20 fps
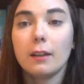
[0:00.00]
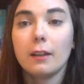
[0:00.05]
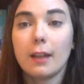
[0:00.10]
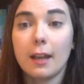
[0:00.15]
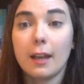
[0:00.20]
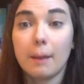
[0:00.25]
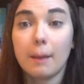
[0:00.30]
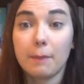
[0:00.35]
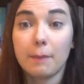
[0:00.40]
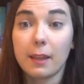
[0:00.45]

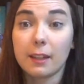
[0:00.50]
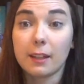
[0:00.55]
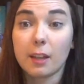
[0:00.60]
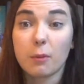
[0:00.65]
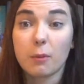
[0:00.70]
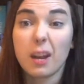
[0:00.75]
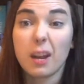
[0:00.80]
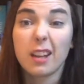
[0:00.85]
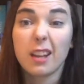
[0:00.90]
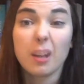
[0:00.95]
um, then I
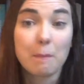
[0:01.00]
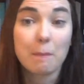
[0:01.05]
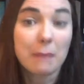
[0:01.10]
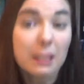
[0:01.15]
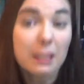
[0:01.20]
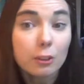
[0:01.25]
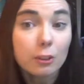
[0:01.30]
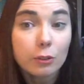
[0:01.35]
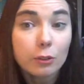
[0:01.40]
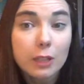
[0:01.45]
read a
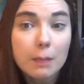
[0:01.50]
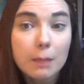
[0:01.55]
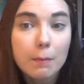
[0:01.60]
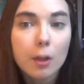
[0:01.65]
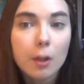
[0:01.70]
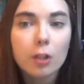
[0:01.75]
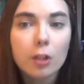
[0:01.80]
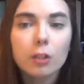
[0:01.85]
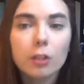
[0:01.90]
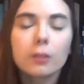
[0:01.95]
middle grade
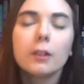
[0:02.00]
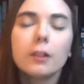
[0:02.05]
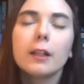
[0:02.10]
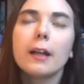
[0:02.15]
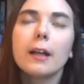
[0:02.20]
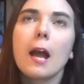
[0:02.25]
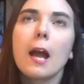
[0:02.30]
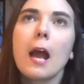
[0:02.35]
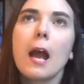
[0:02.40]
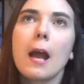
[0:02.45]
book.
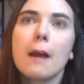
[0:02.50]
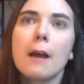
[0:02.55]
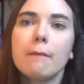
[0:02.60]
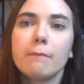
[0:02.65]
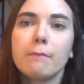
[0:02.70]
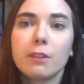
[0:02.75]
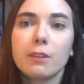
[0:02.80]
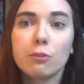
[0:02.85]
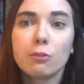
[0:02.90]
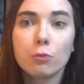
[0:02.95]

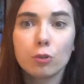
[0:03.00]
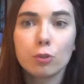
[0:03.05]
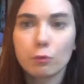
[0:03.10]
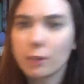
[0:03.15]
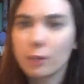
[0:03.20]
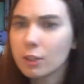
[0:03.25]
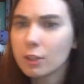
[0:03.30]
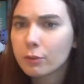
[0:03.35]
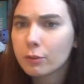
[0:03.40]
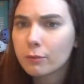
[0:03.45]
Um, this was a
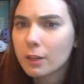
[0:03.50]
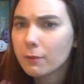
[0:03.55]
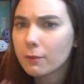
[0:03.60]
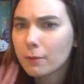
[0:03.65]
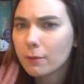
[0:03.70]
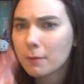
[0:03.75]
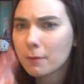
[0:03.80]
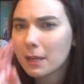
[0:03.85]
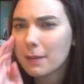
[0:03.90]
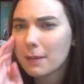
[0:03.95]
recent read
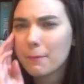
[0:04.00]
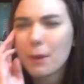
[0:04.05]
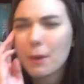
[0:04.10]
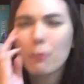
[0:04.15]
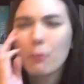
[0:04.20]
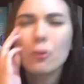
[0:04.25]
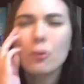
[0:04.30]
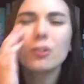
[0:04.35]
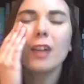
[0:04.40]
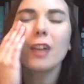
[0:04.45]
for me.
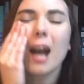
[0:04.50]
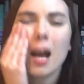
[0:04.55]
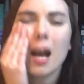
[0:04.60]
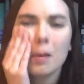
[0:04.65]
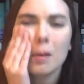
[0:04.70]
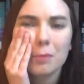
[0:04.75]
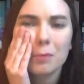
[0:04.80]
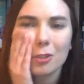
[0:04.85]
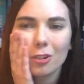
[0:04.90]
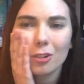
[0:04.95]
It wasn't
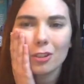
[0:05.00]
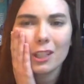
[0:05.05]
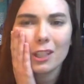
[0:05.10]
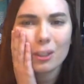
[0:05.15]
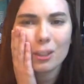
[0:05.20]
absolutely